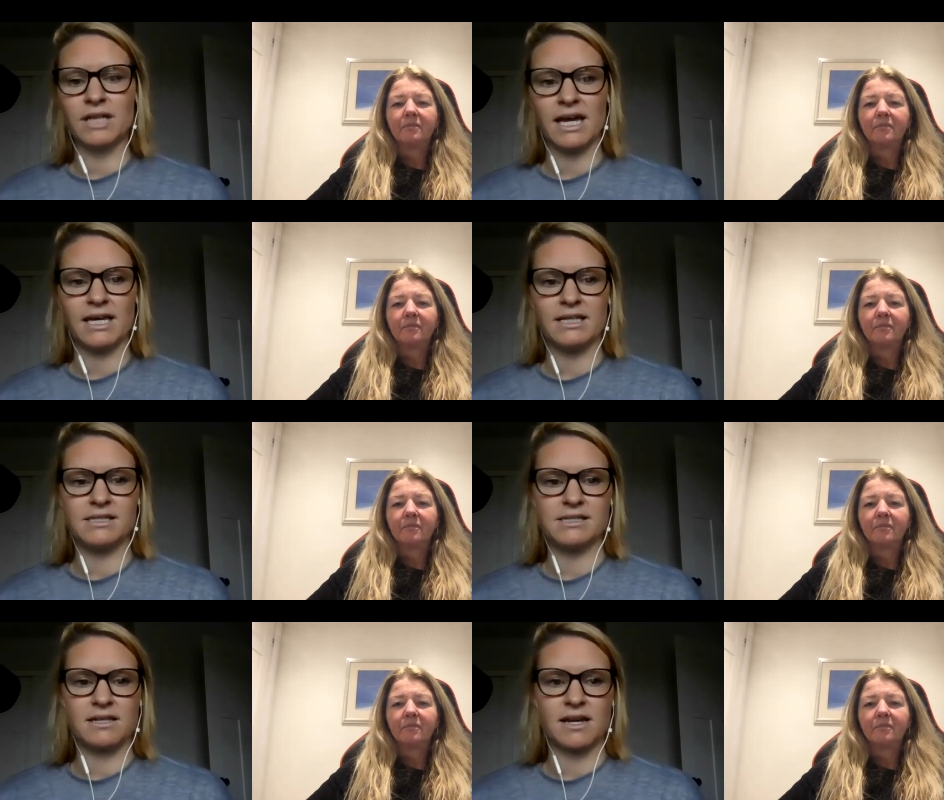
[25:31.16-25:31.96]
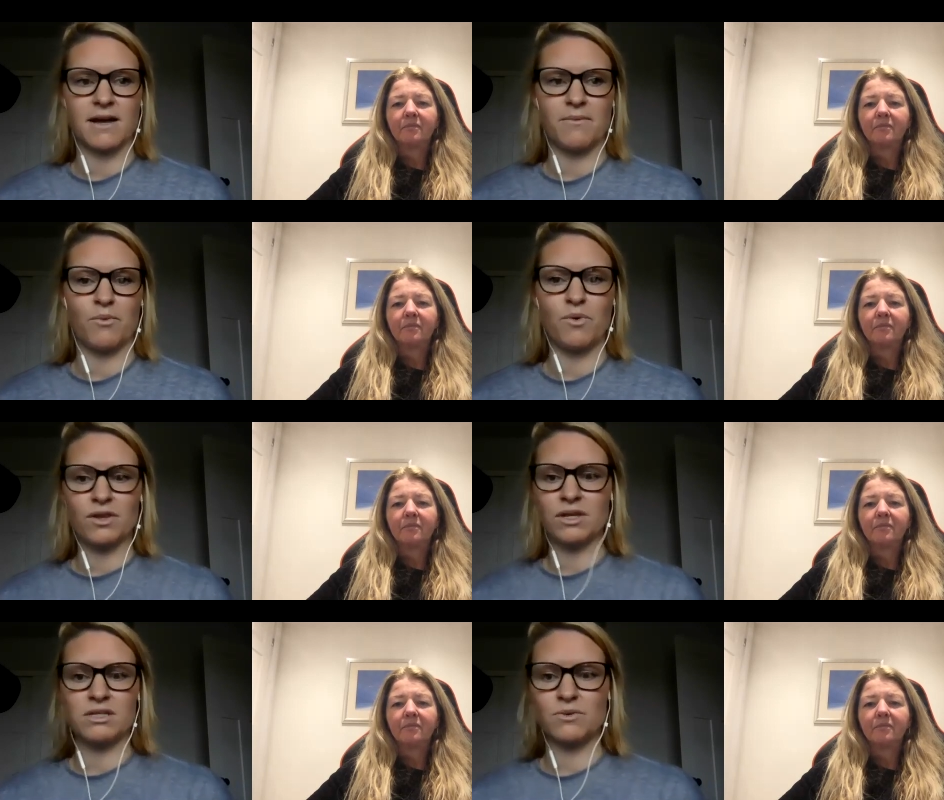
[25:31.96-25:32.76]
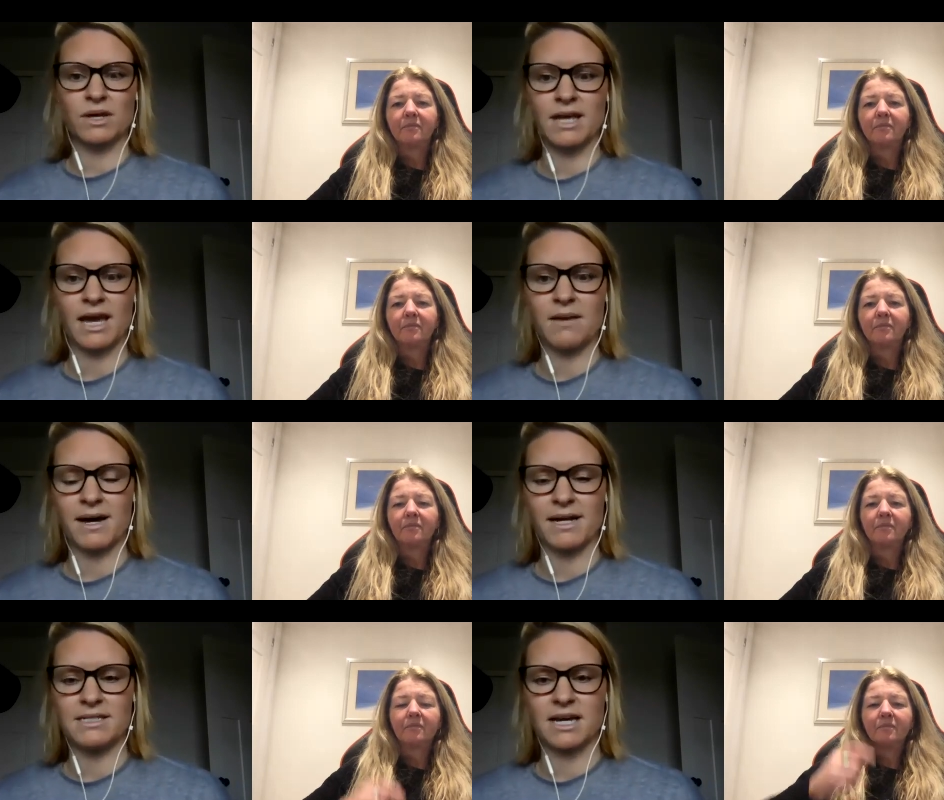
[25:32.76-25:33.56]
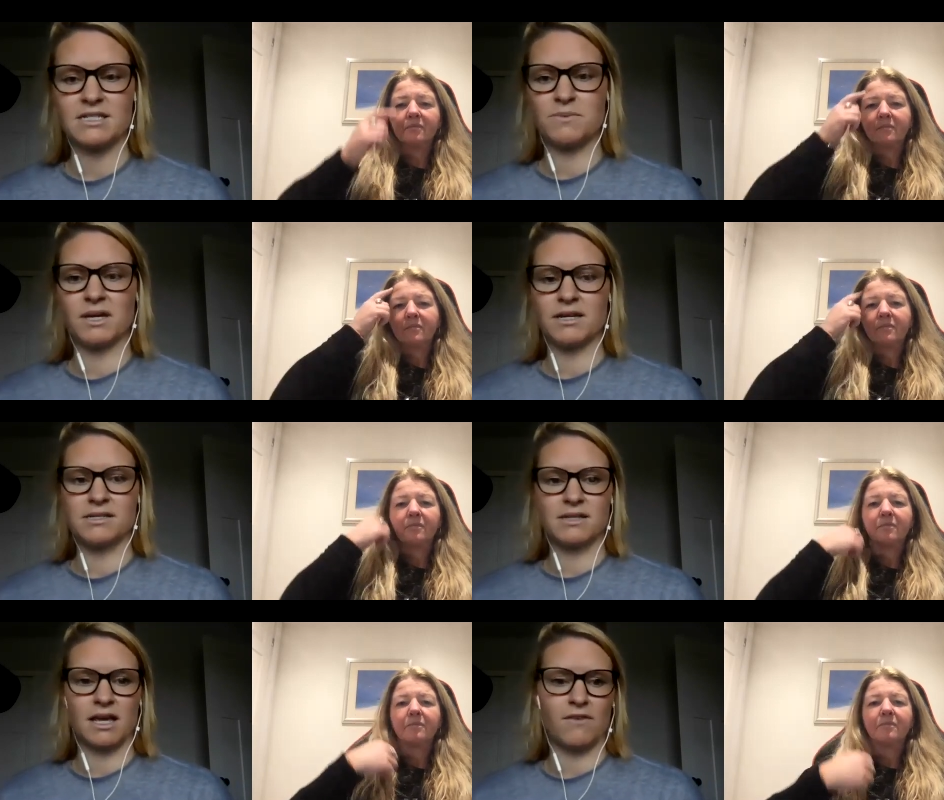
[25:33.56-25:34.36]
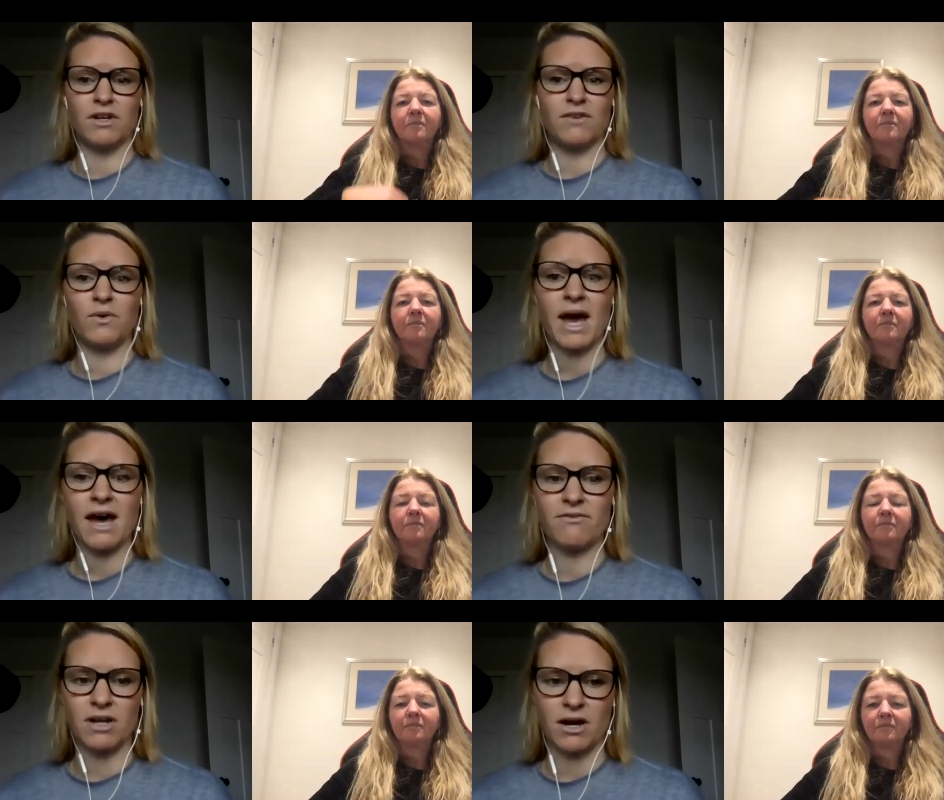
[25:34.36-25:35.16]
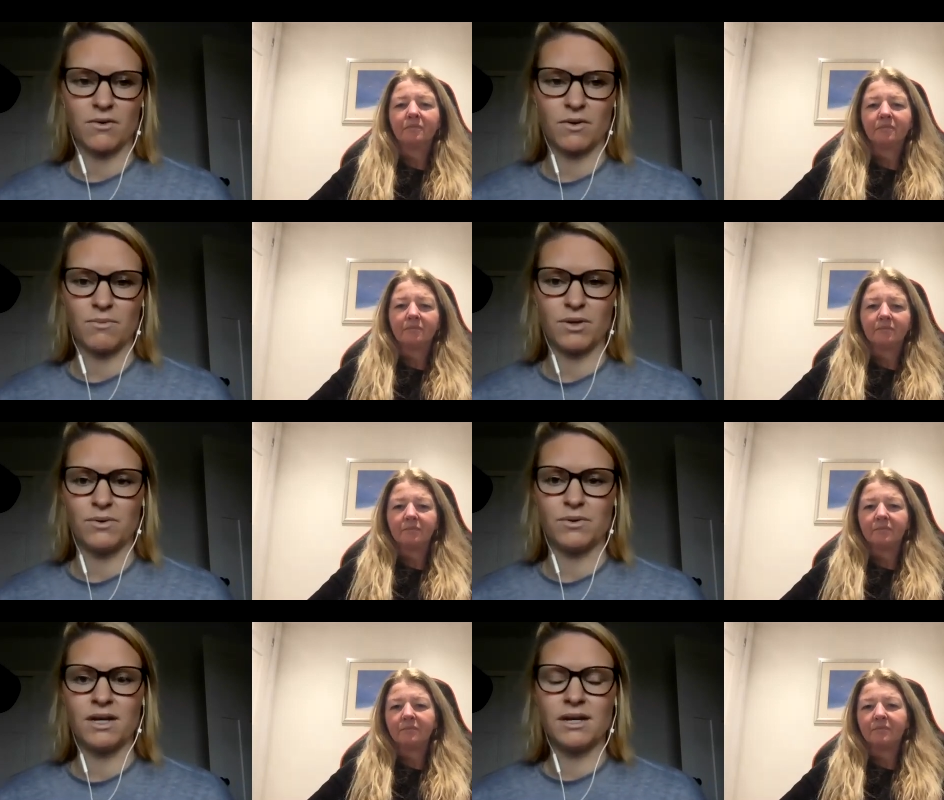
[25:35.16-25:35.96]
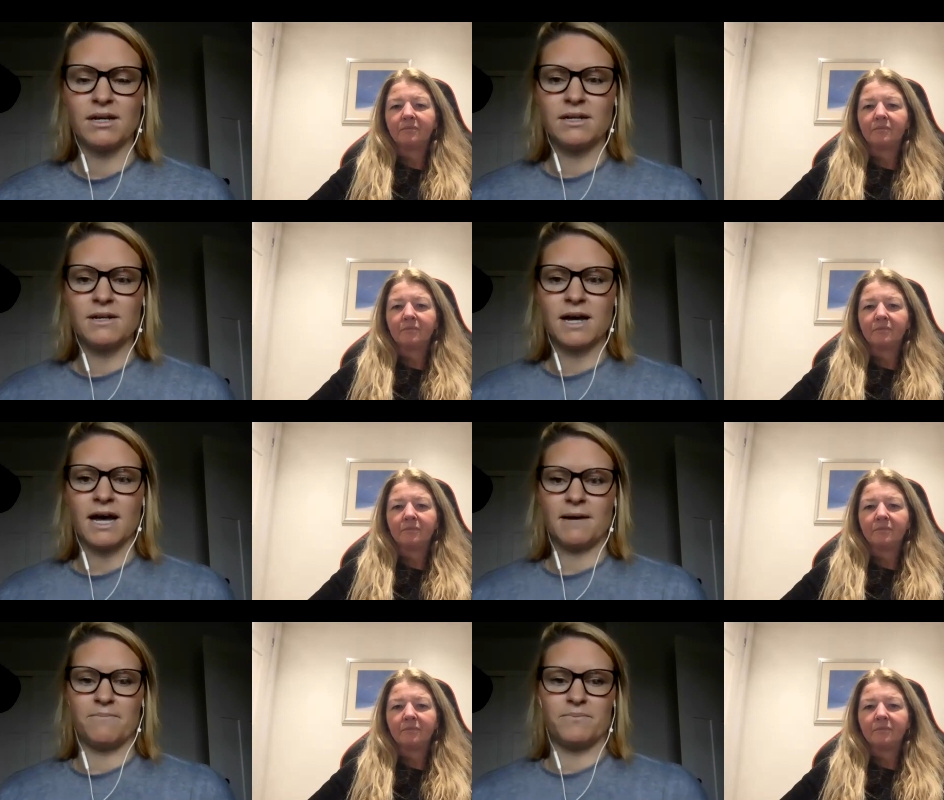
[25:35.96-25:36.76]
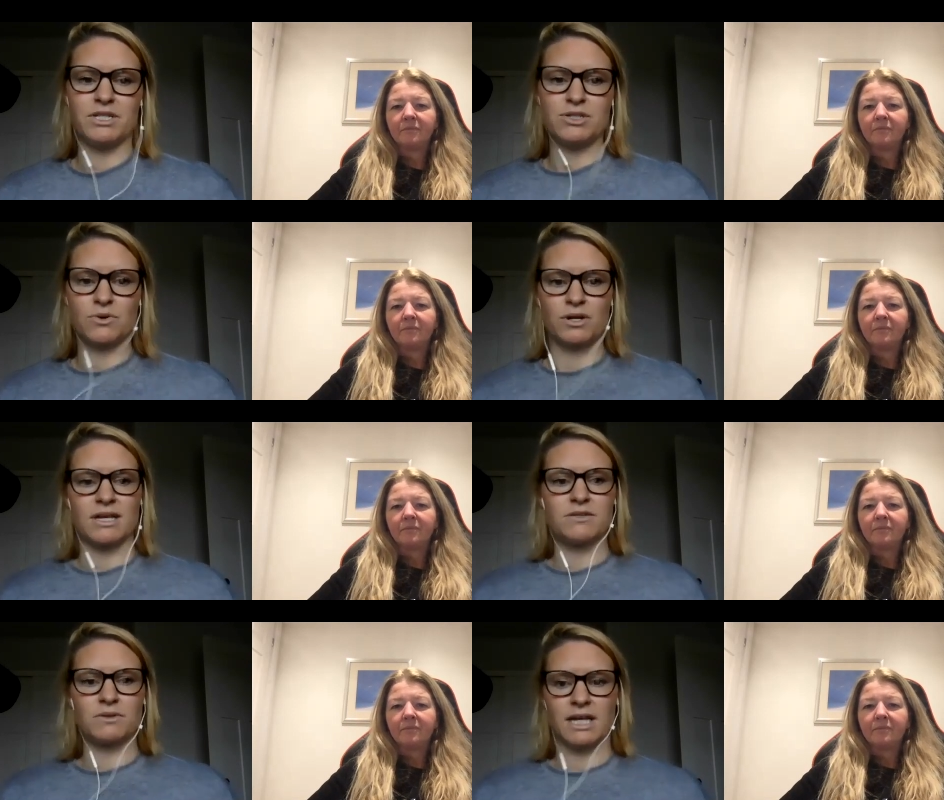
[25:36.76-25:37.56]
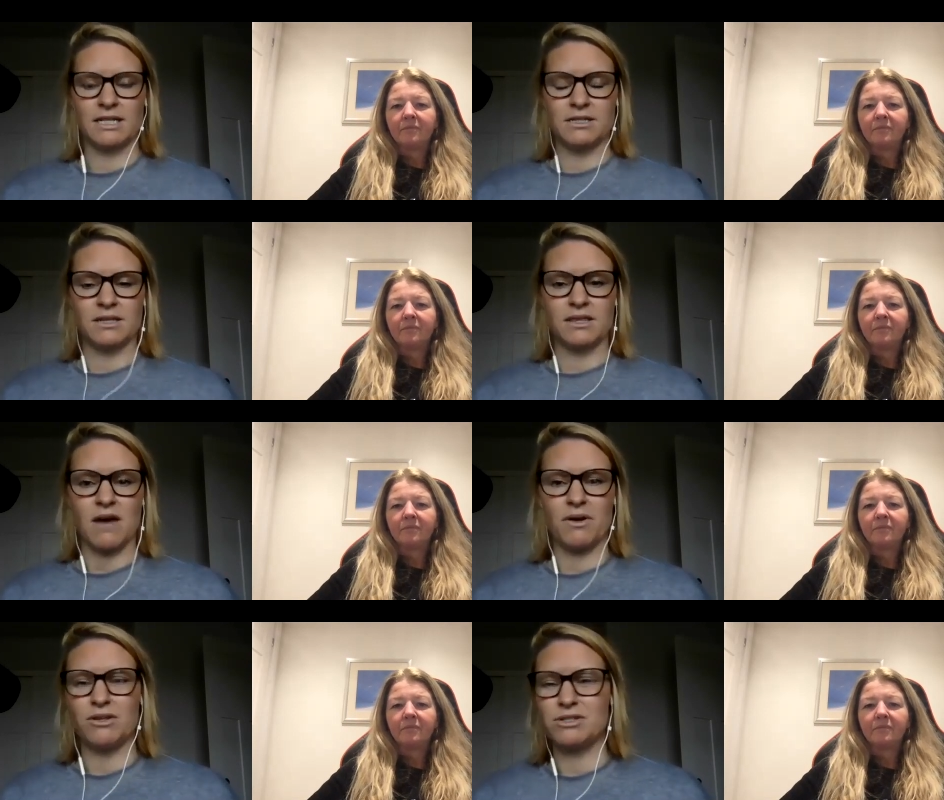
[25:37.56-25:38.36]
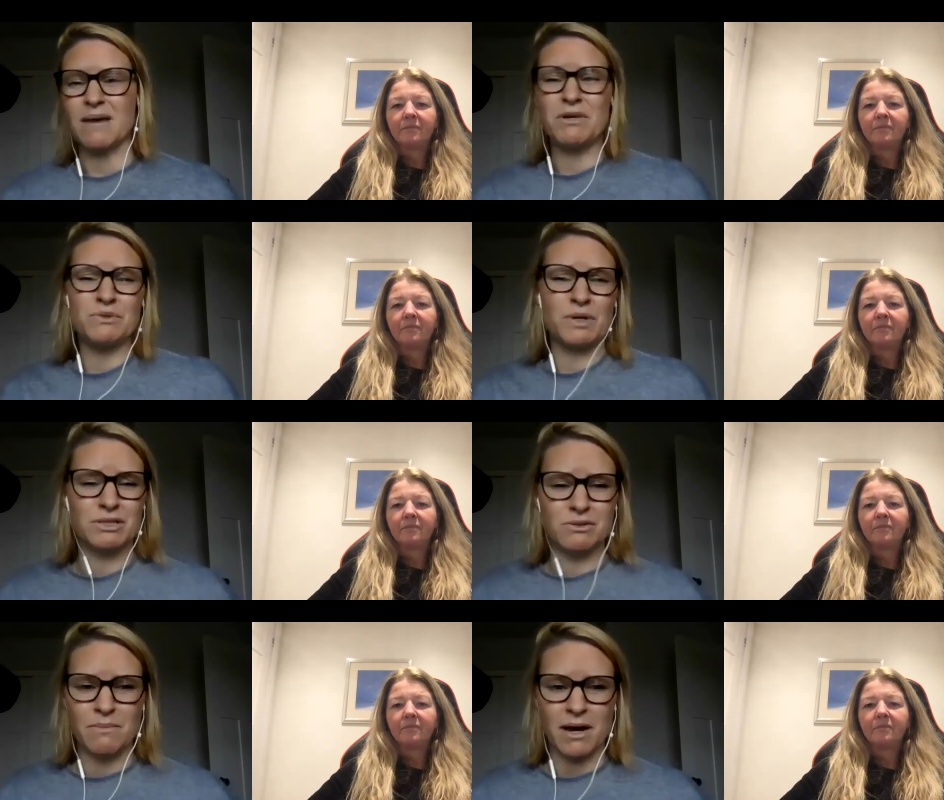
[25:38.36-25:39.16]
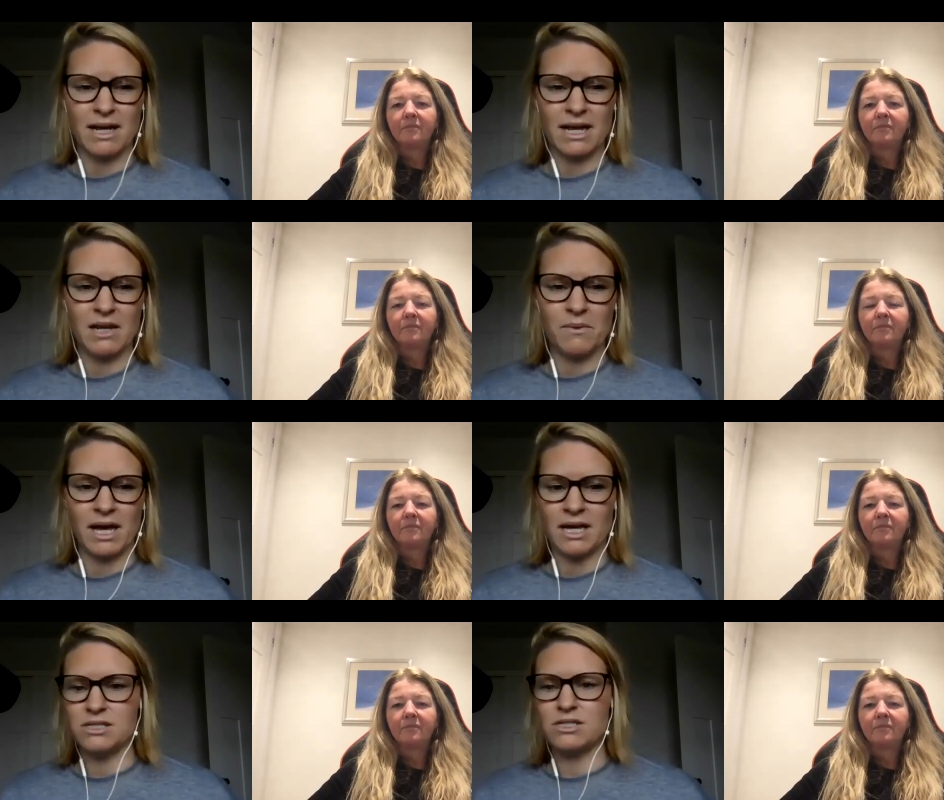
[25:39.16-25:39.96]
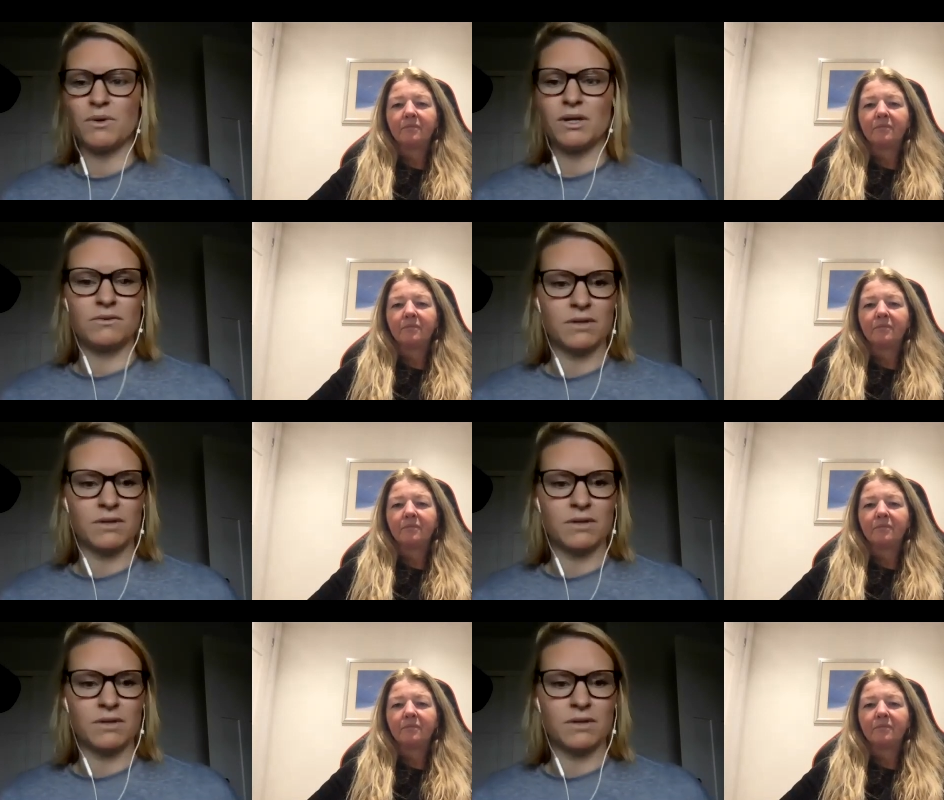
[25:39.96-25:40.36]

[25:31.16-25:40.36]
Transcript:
Speaker 1: like it's um, worth it to run the antibody test because even if you have an autoimmune um, disorder that's relating to the thyroid, there's not much we can do about it anyway. So we